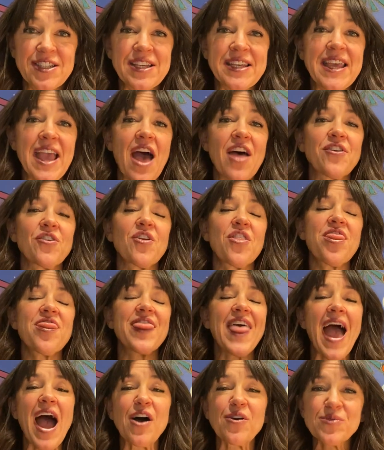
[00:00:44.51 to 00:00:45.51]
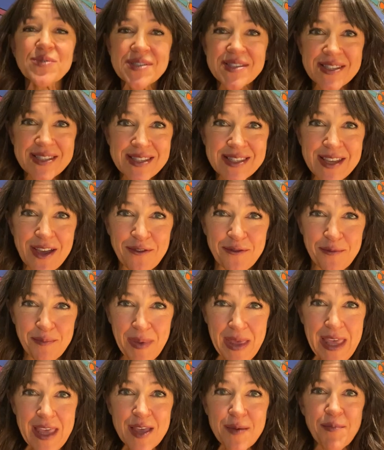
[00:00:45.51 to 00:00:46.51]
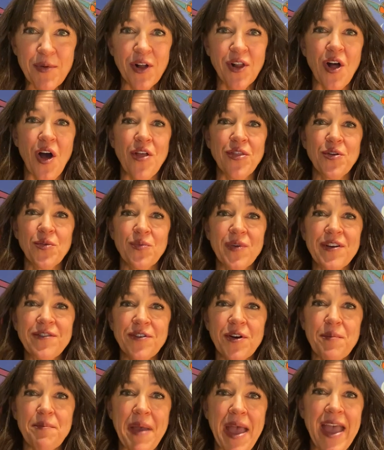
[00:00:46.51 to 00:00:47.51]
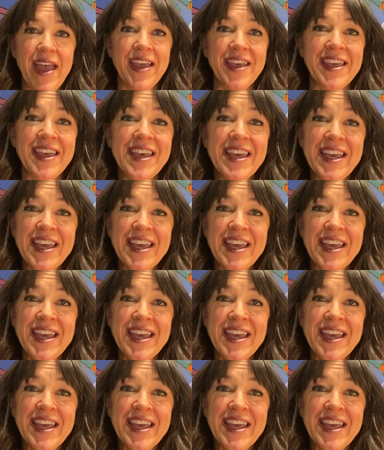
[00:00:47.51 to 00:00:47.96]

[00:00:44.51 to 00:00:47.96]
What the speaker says: to gather thousands of people on the riverbank